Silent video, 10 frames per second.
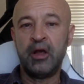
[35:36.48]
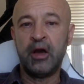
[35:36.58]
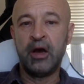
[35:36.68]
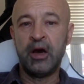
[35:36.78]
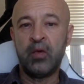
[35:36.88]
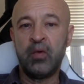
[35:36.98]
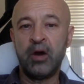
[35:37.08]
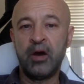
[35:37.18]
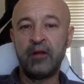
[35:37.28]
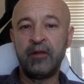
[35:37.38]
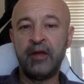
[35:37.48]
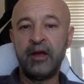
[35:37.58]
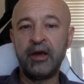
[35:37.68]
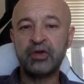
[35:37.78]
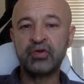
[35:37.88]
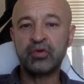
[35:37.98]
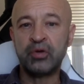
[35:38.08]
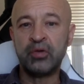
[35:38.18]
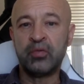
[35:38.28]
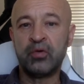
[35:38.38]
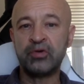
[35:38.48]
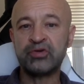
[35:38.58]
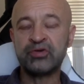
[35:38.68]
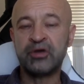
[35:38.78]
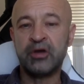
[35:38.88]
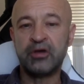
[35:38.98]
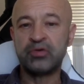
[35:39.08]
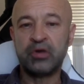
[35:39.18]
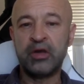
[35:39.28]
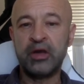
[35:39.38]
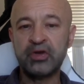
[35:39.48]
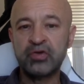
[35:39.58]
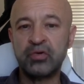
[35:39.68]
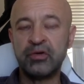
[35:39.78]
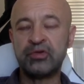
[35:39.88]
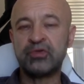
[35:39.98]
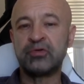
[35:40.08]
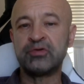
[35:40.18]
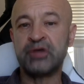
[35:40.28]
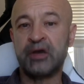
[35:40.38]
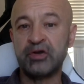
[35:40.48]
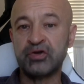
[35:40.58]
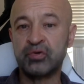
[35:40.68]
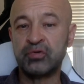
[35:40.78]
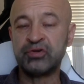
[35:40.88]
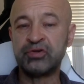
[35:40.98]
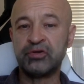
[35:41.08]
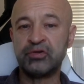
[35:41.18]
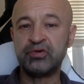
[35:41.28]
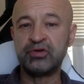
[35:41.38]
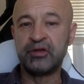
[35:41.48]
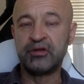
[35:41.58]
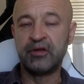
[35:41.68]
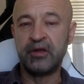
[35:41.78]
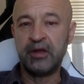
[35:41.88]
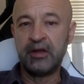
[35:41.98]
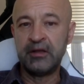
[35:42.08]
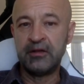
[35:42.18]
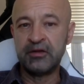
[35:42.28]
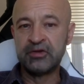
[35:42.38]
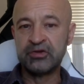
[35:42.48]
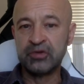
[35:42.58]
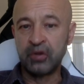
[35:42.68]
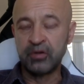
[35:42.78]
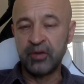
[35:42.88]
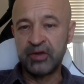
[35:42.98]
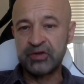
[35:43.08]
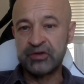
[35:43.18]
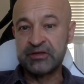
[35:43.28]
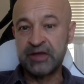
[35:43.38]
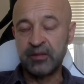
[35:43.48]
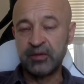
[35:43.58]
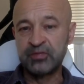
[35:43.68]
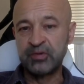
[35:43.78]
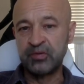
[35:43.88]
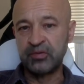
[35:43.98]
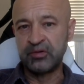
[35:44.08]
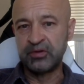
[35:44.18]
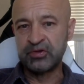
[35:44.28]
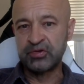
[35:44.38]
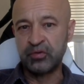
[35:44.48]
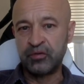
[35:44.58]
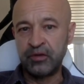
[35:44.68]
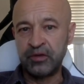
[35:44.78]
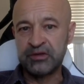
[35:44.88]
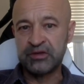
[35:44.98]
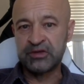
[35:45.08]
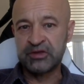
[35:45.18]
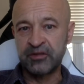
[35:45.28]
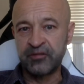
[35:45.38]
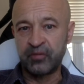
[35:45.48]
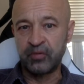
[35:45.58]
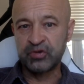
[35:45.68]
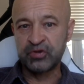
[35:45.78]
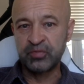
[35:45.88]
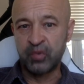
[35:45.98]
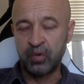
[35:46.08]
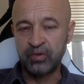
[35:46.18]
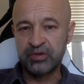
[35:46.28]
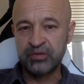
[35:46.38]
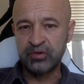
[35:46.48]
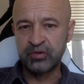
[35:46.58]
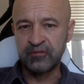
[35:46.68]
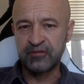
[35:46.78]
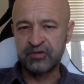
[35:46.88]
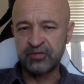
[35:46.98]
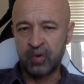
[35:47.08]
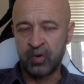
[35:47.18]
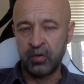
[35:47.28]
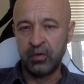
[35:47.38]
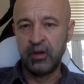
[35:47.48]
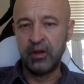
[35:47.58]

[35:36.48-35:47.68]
uh, while the actual rewards, uh, sorry, actual returns are shown here. You see that there is not much resemblance between these two things except for small, some sort of a small